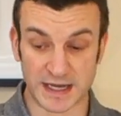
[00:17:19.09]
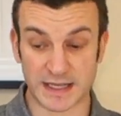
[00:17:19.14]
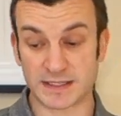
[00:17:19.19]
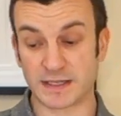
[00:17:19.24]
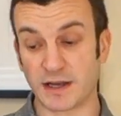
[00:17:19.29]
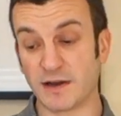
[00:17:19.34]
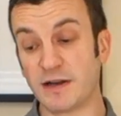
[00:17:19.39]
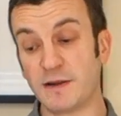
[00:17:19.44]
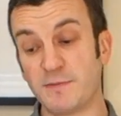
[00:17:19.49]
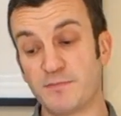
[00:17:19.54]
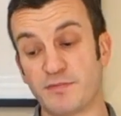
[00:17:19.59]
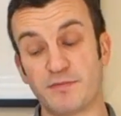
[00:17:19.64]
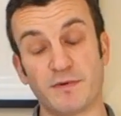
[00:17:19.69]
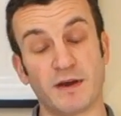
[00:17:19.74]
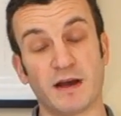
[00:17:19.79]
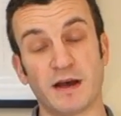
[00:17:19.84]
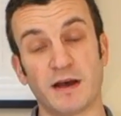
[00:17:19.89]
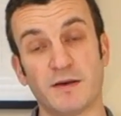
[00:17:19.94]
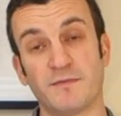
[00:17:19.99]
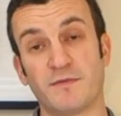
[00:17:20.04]
It's only
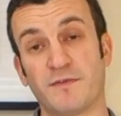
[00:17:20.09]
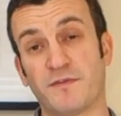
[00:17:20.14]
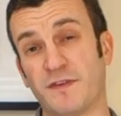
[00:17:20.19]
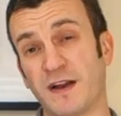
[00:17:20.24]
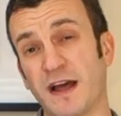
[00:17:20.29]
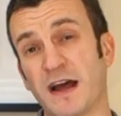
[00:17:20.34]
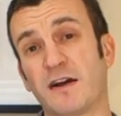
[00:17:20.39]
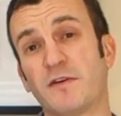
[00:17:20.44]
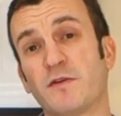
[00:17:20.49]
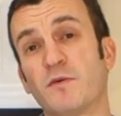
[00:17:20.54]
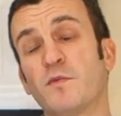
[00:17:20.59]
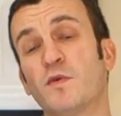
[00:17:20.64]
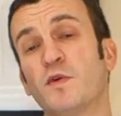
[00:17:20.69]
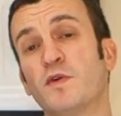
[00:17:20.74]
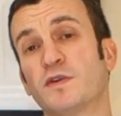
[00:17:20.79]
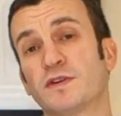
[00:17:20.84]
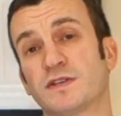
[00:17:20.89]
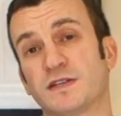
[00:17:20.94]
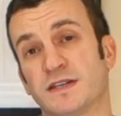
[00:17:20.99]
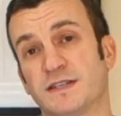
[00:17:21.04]
flour and
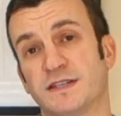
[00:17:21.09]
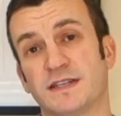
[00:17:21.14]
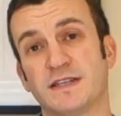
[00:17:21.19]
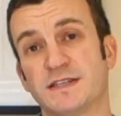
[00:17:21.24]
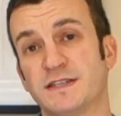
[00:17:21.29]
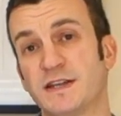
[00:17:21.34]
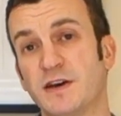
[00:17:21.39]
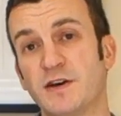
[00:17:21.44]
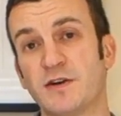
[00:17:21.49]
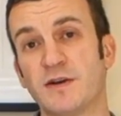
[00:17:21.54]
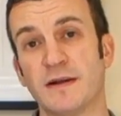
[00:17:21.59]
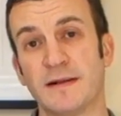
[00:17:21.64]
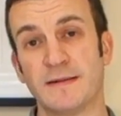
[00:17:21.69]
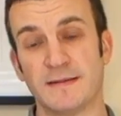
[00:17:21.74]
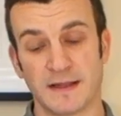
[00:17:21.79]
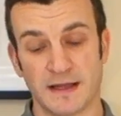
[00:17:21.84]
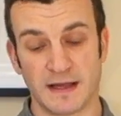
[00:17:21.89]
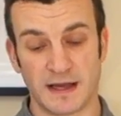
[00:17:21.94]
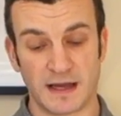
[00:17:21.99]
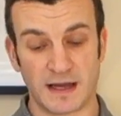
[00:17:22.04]
water, so there's no
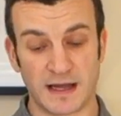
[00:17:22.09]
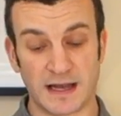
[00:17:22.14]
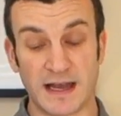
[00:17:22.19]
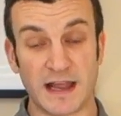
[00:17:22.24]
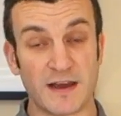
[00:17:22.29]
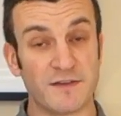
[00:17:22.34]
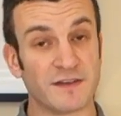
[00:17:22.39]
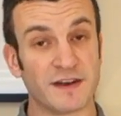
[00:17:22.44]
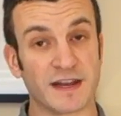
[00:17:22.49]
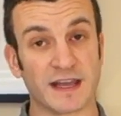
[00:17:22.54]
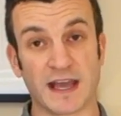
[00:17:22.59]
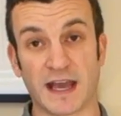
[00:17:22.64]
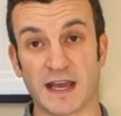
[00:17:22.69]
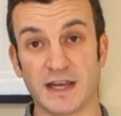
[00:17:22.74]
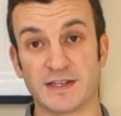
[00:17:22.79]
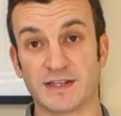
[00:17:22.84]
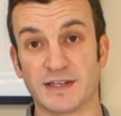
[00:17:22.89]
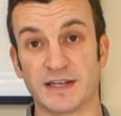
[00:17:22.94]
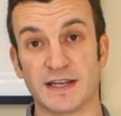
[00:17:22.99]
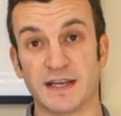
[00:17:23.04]
leavening
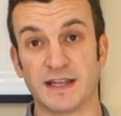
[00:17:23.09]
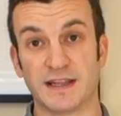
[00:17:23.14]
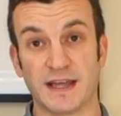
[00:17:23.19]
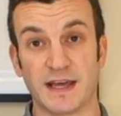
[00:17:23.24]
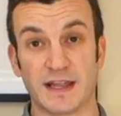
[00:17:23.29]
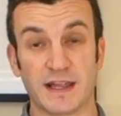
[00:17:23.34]
agent in there.